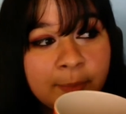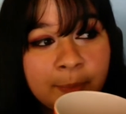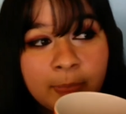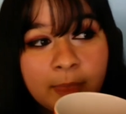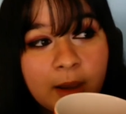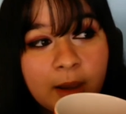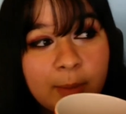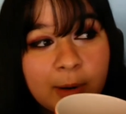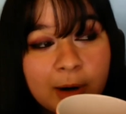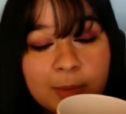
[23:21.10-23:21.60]

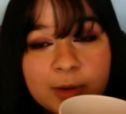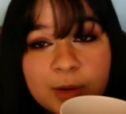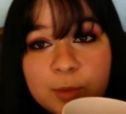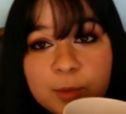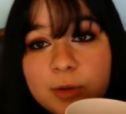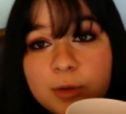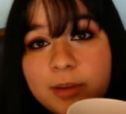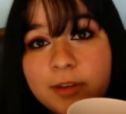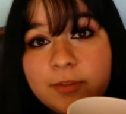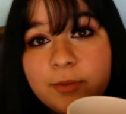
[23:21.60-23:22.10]
apartment
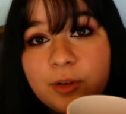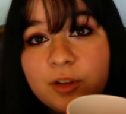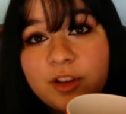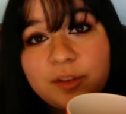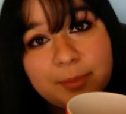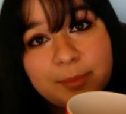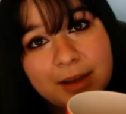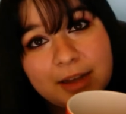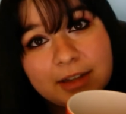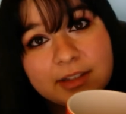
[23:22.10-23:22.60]
will be full
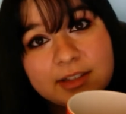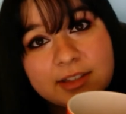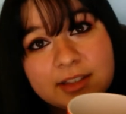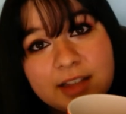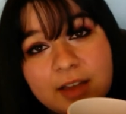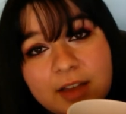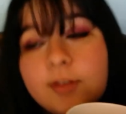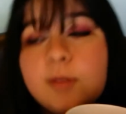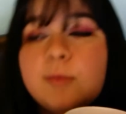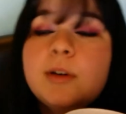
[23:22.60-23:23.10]
of mugs.
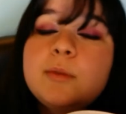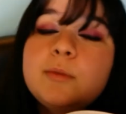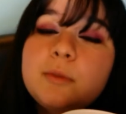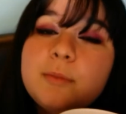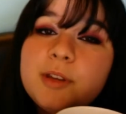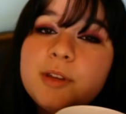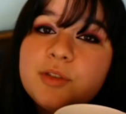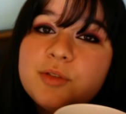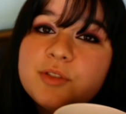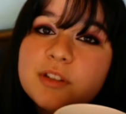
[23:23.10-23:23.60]
Everyone will
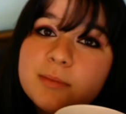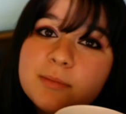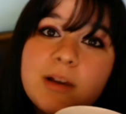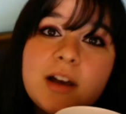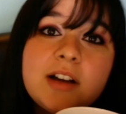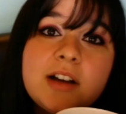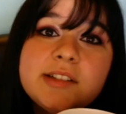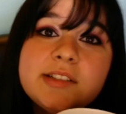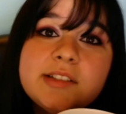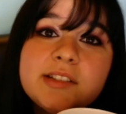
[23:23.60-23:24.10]
be using
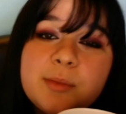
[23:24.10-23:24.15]
mugs,